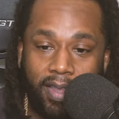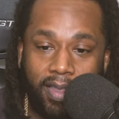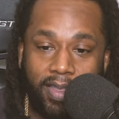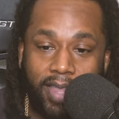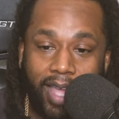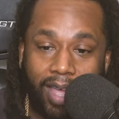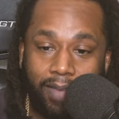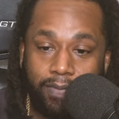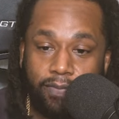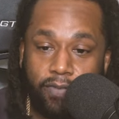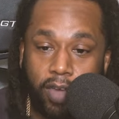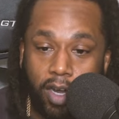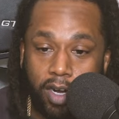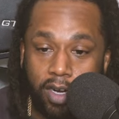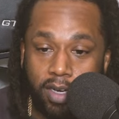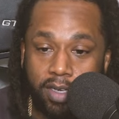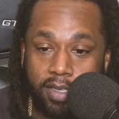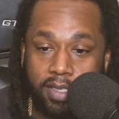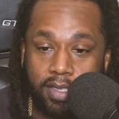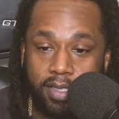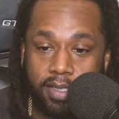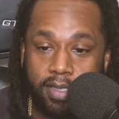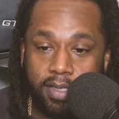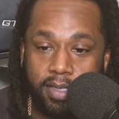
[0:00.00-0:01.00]
That
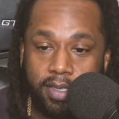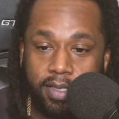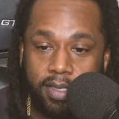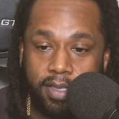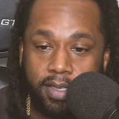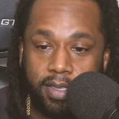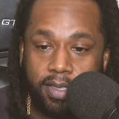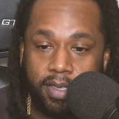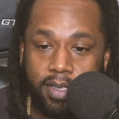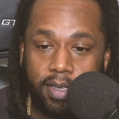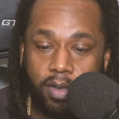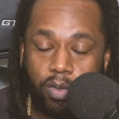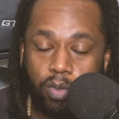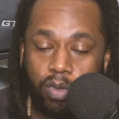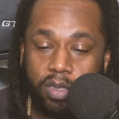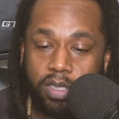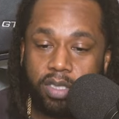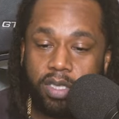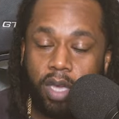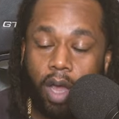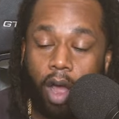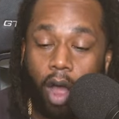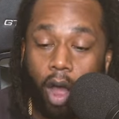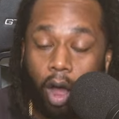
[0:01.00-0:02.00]
verse
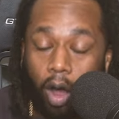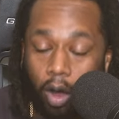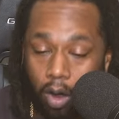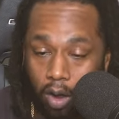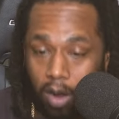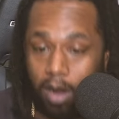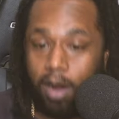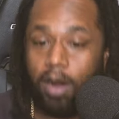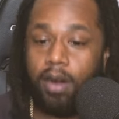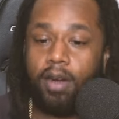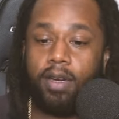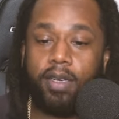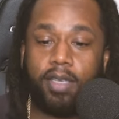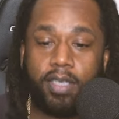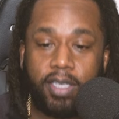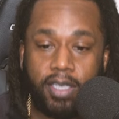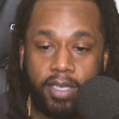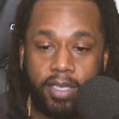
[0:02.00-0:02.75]
was hard